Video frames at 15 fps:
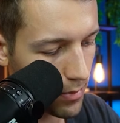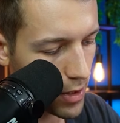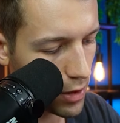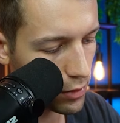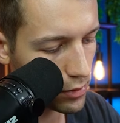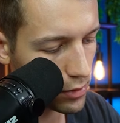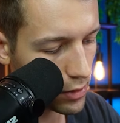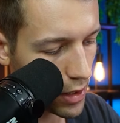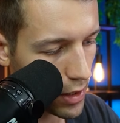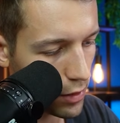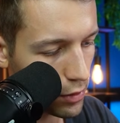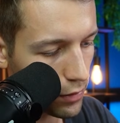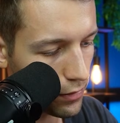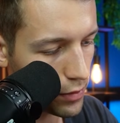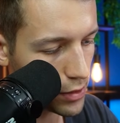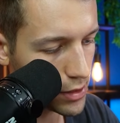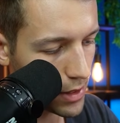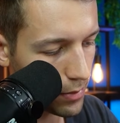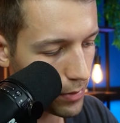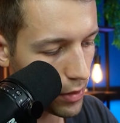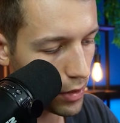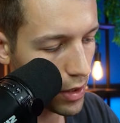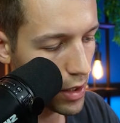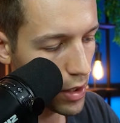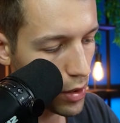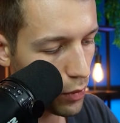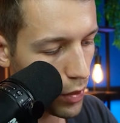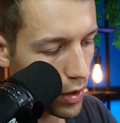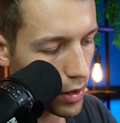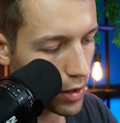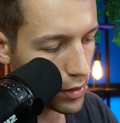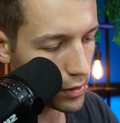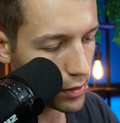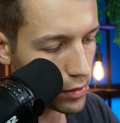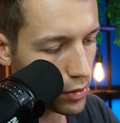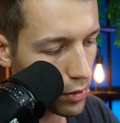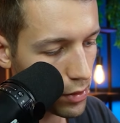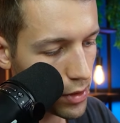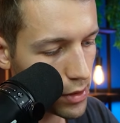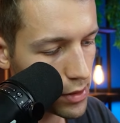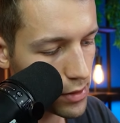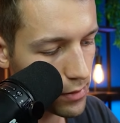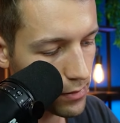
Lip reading: amount, I don't know, for example, $100,